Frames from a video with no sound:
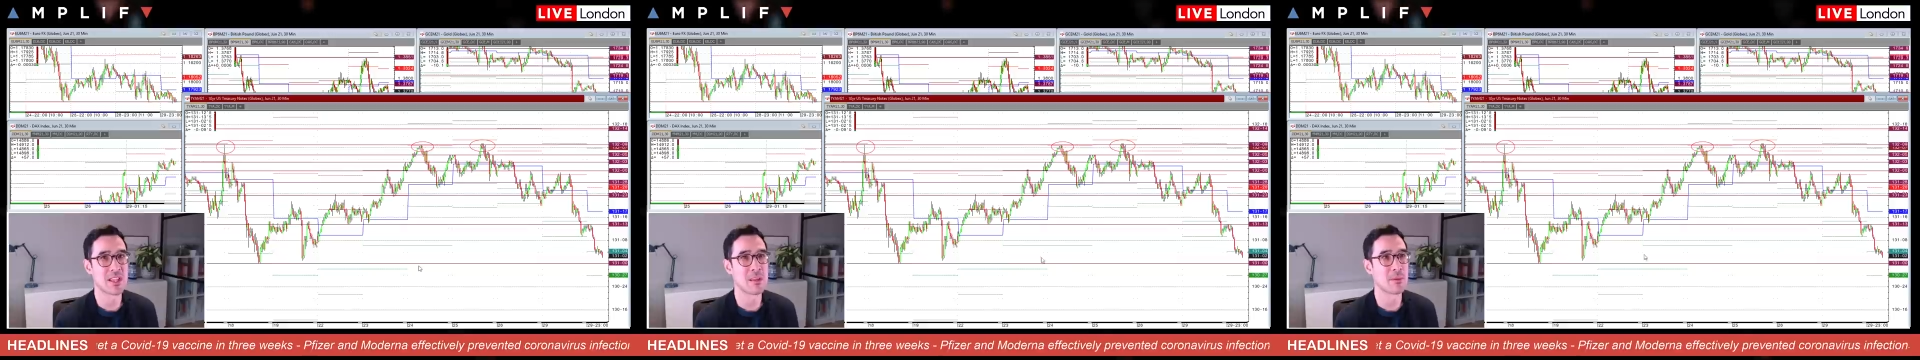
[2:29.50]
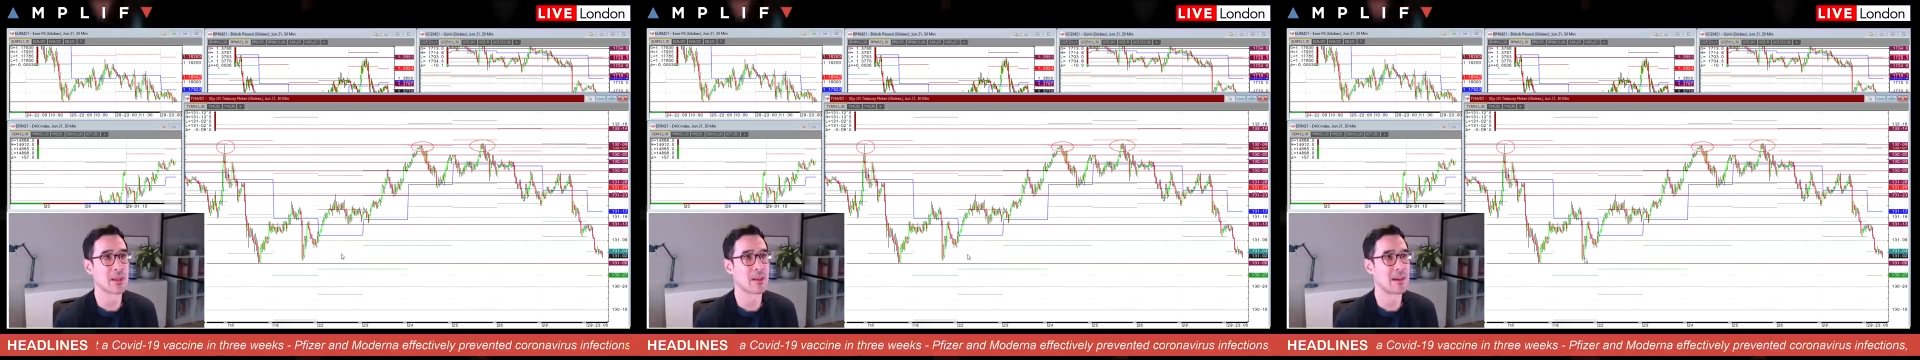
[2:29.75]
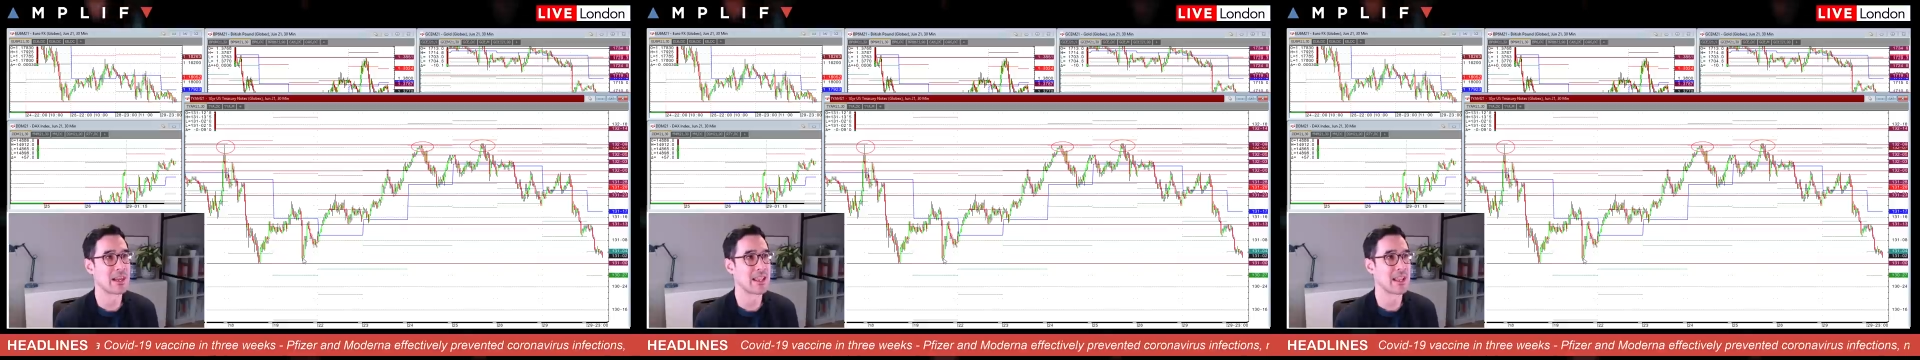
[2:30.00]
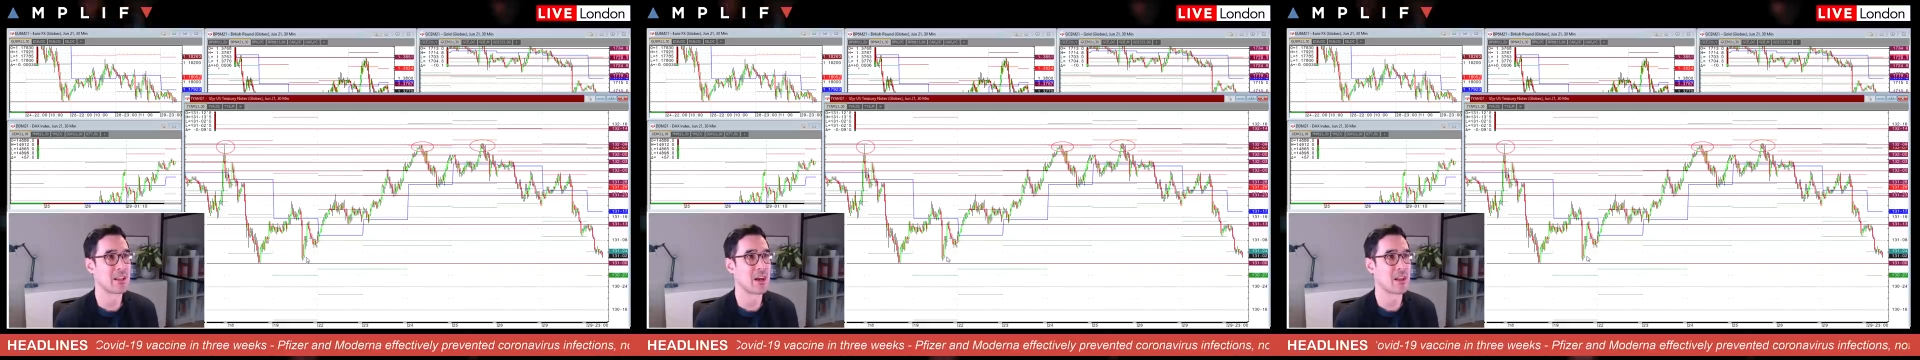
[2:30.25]
keeping an eye
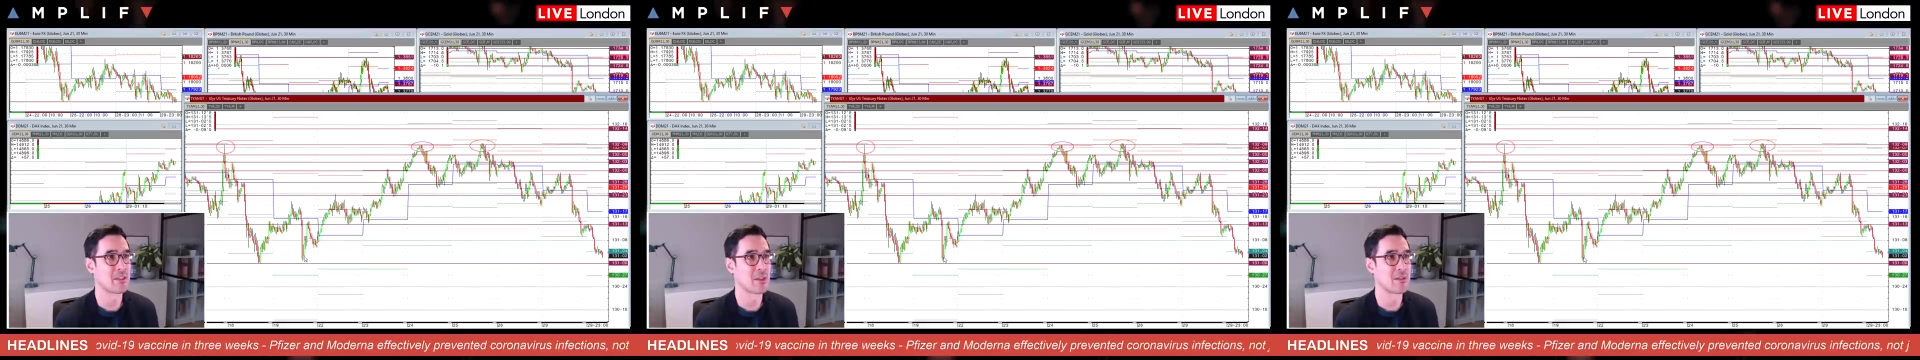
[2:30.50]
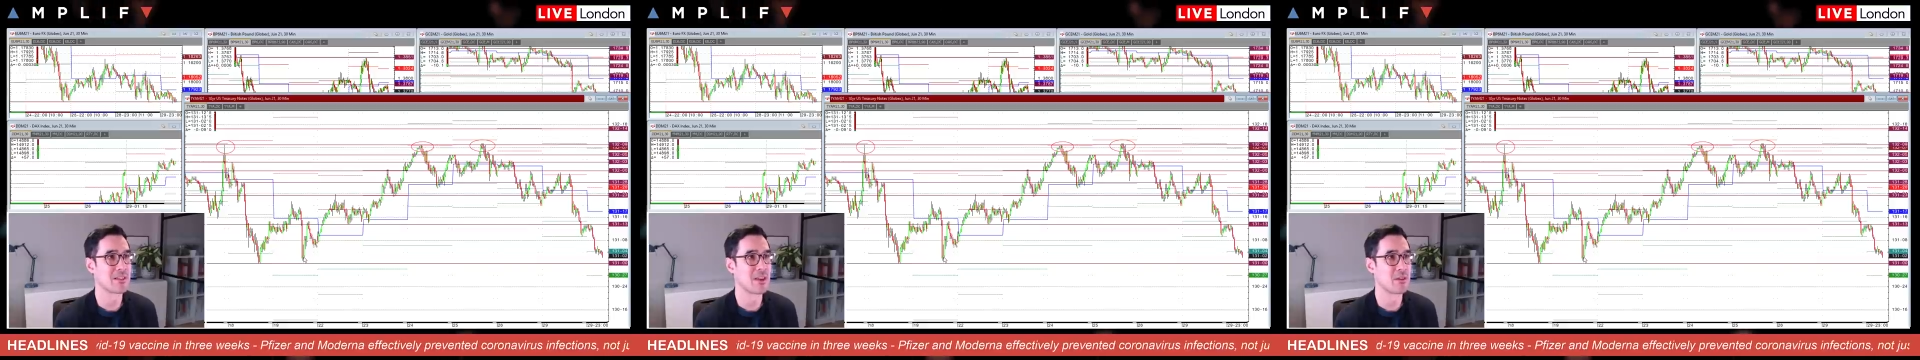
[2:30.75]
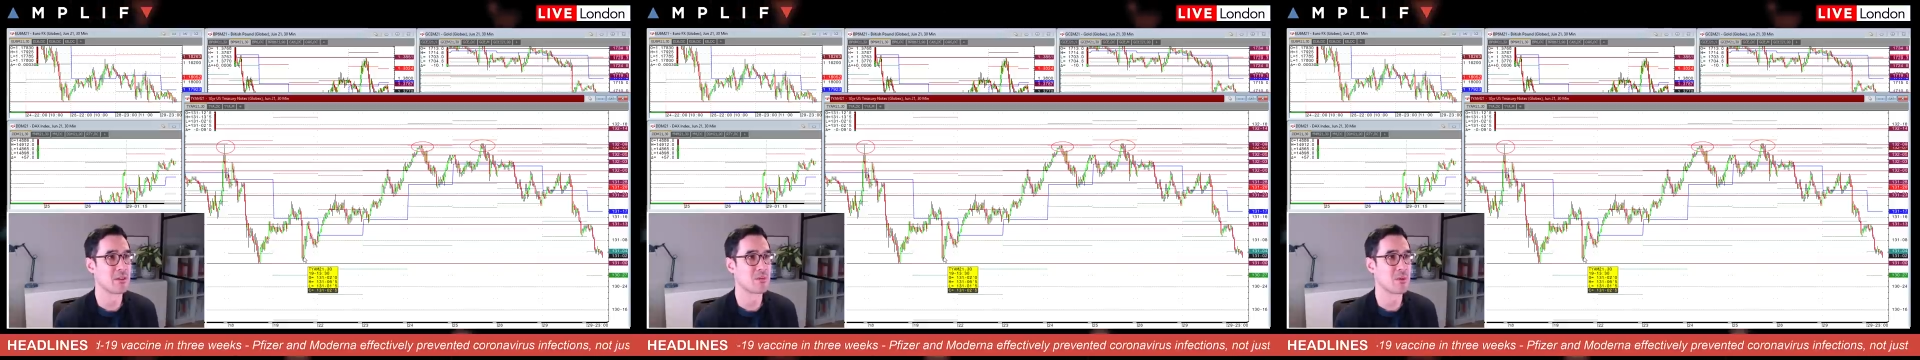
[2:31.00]
then at those lows